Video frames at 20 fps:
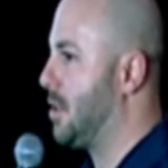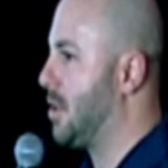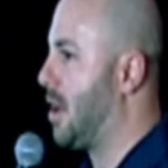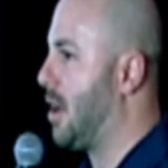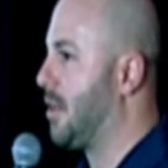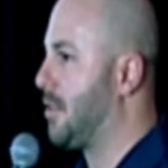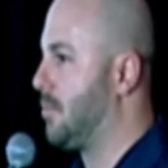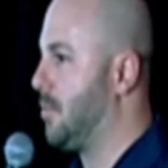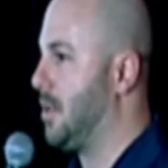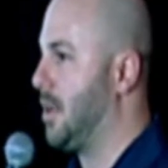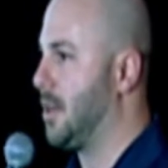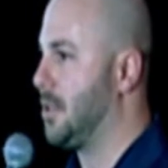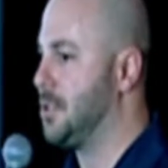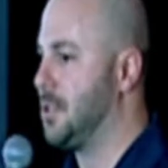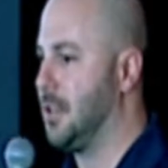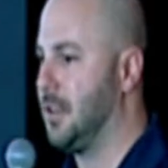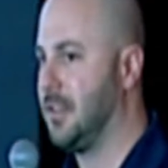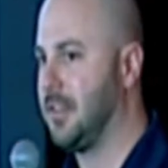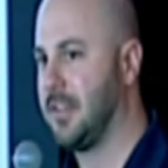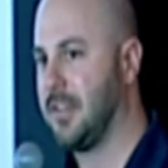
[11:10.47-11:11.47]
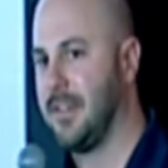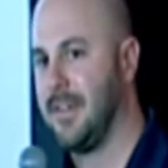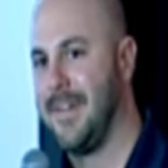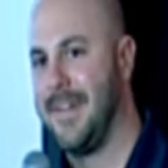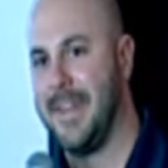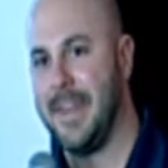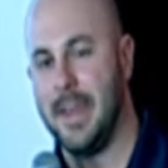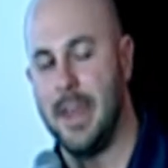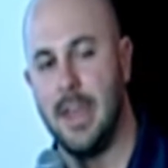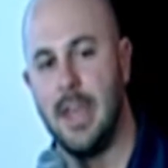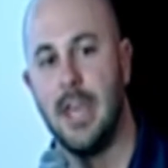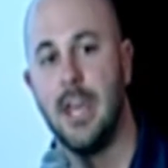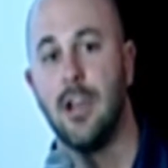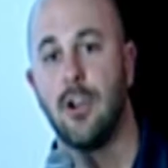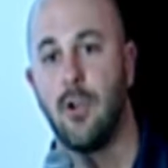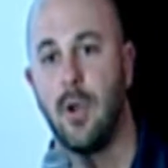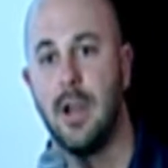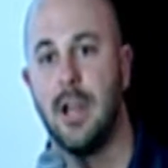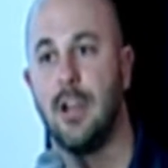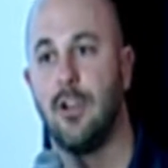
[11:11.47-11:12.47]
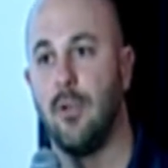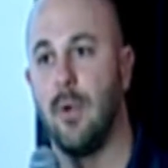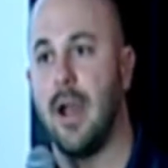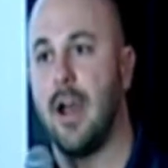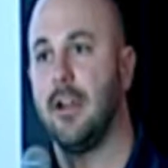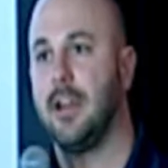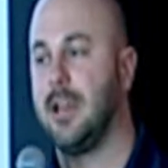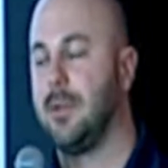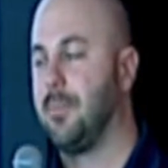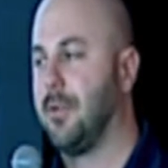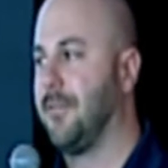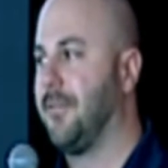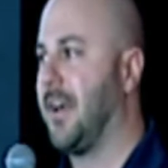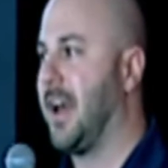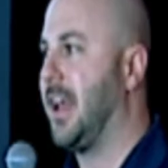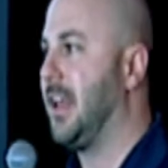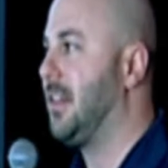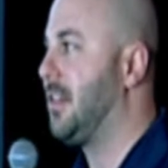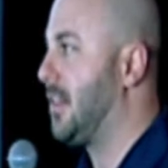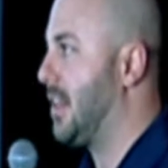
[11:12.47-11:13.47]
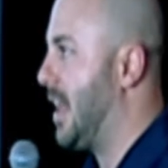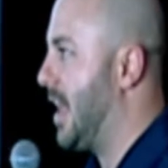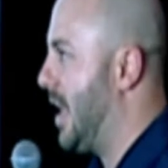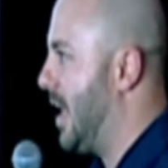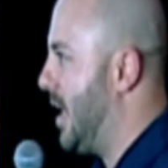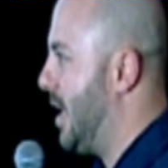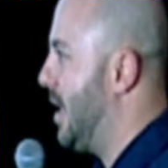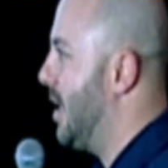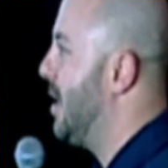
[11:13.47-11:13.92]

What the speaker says: cost reductions. Integrated grounding provides a